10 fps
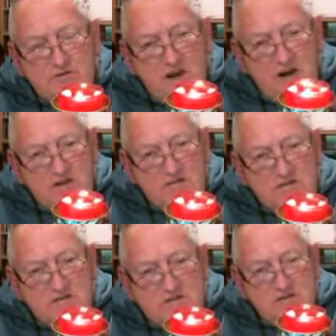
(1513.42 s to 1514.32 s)

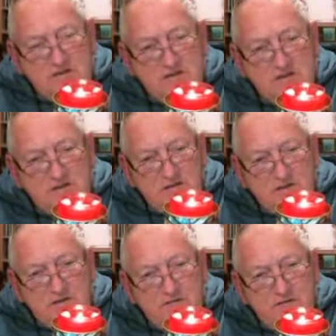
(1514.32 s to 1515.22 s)
hearts
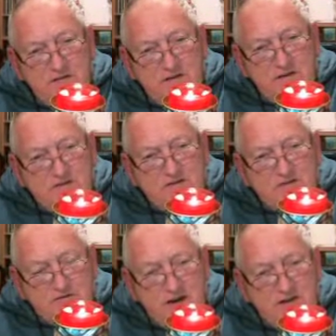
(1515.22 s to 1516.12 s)
that feel
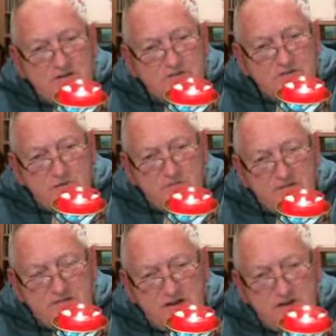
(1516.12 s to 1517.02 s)
estranged from
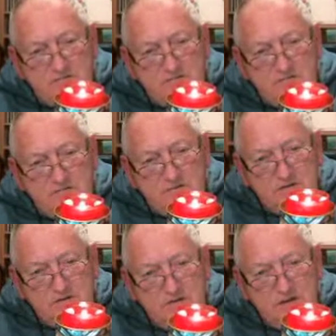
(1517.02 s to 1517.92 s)
his love,
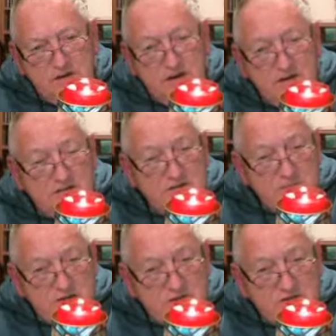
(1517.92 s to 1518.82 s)
and
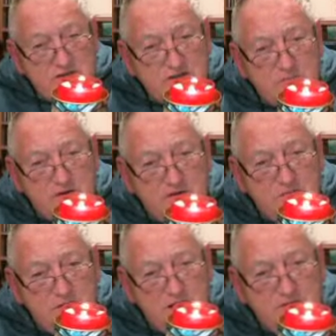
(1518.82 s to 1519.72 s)
especially to Brother
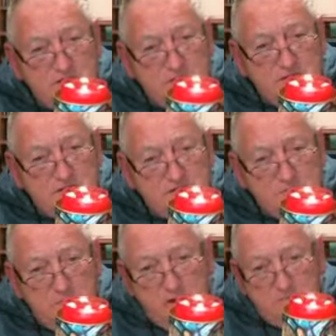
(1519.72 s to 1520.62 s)
Matthew and his
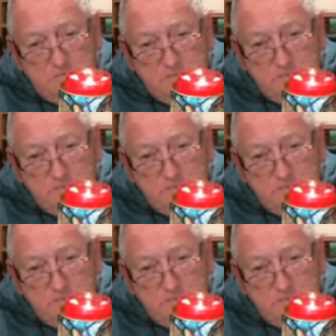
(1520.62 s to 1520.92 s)
mom,